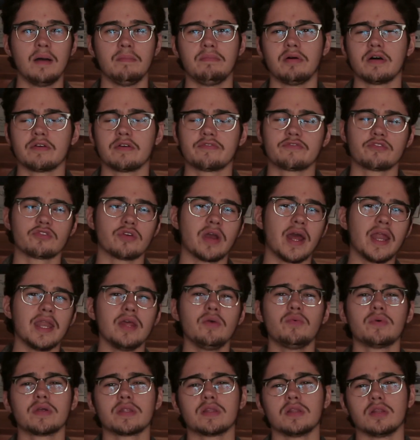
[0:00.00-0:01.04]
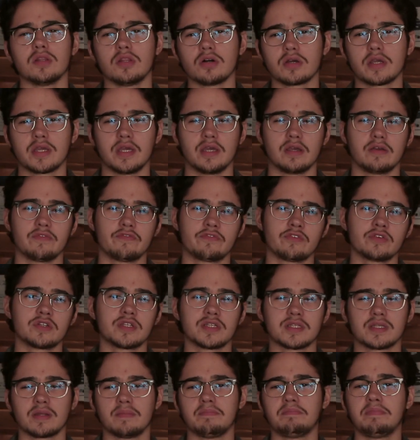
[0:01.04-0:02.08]
But for anyone looking for
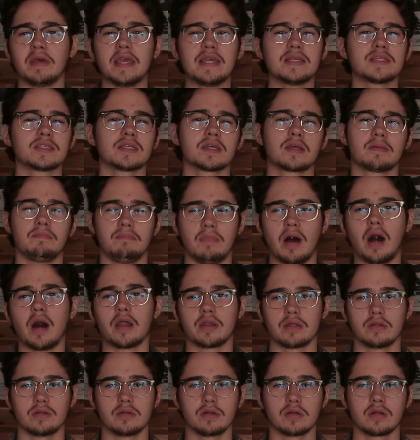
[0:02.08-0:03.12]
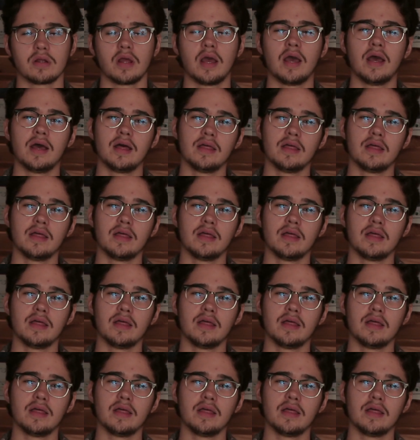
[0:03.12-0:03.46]
just a basic monitor,